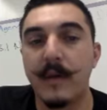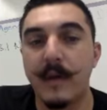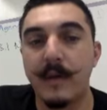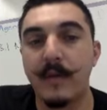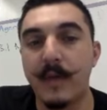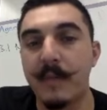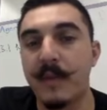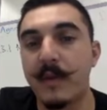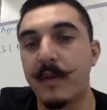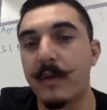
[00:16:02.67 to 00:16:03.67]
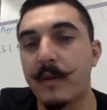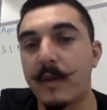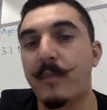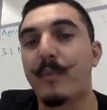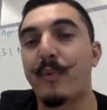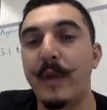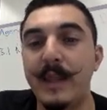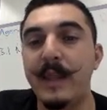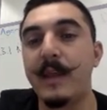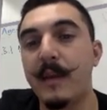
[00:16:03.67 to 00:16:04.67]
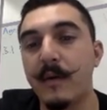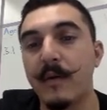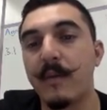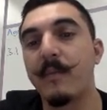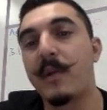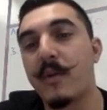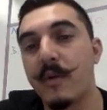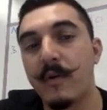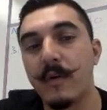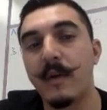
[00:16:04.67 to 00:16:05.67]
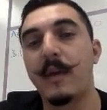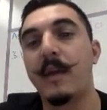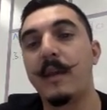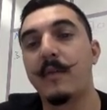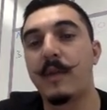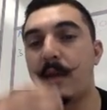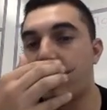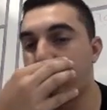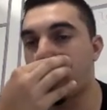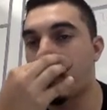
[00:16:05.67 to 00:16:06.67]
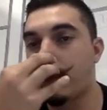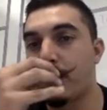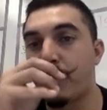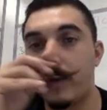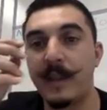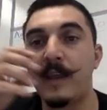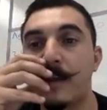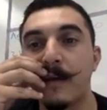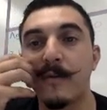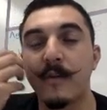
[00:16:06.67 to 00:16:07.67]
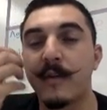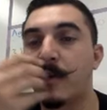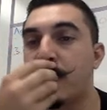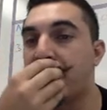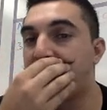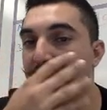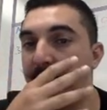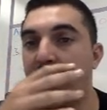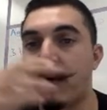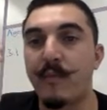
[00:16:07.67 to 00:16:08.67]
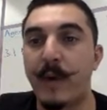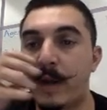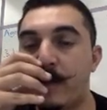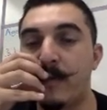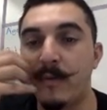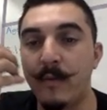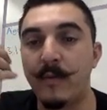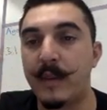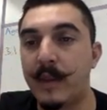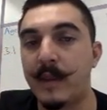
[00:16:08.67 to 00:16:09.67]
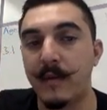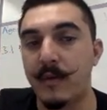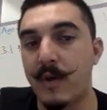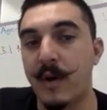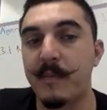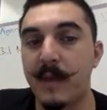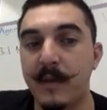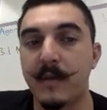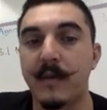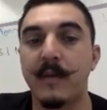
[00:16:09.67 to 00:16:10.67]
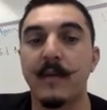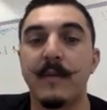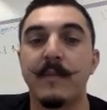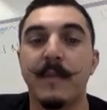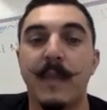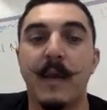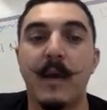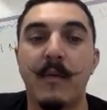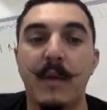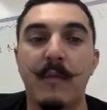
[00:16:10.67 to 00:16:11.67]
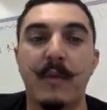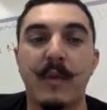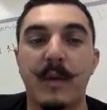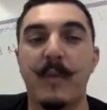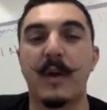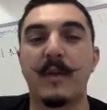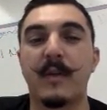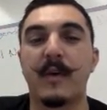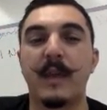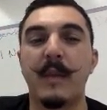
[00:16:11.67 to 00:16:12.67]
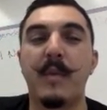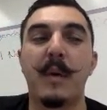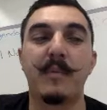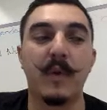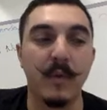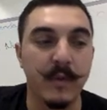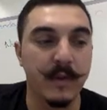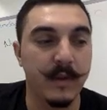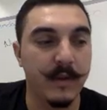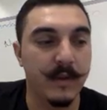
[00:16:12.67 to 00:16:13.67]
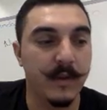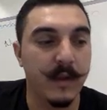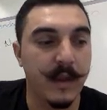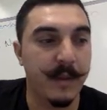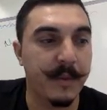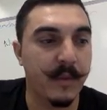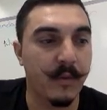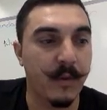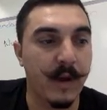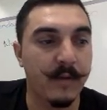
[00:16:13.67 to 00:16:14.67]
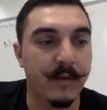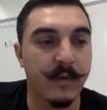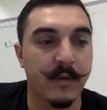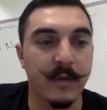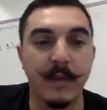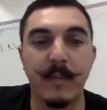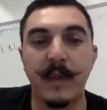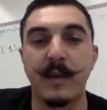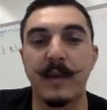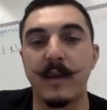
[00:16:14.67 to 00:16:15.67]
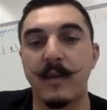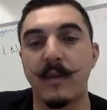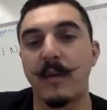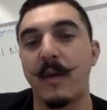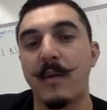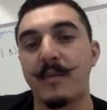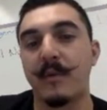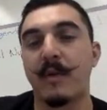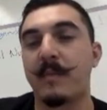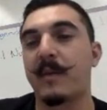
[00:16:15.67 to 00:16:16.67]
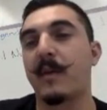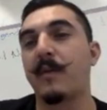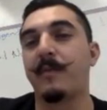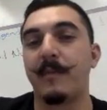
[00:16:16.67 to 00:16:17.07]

Those epithelial cells help pre-T cells mature into T cells. So they're pre-T cells. They really aren't ready to do the T cell job yet. We have a process called apoptosis that happens throughout. So that's basically just programmed cell